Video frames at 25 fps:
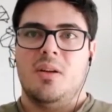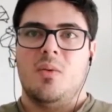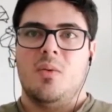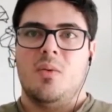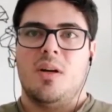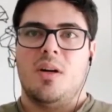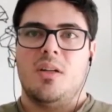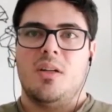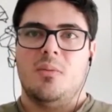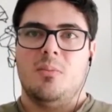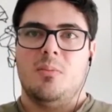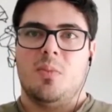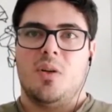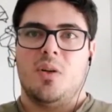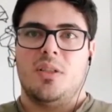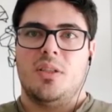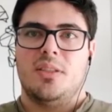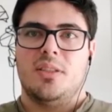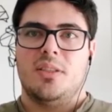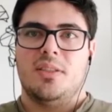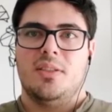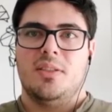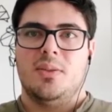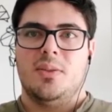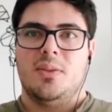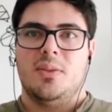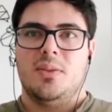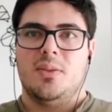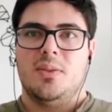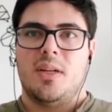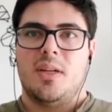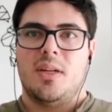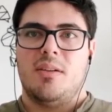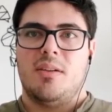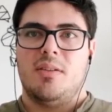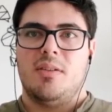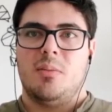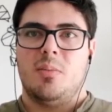very important to
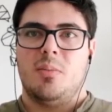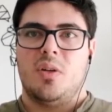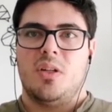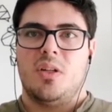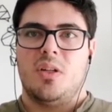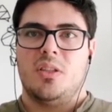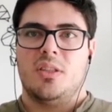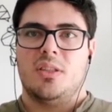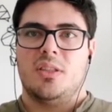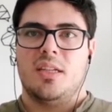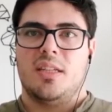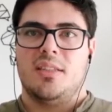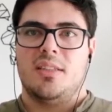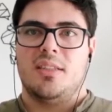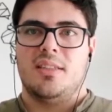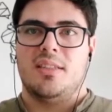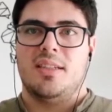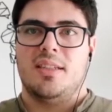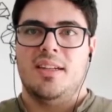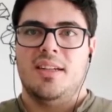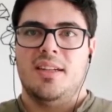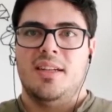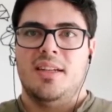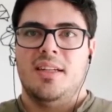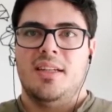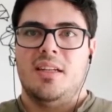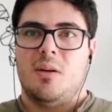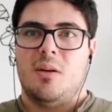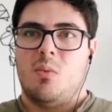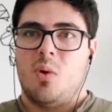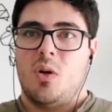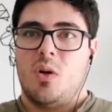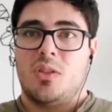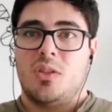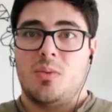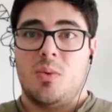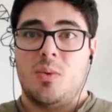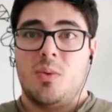have a project that
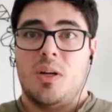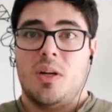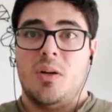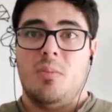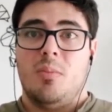works well,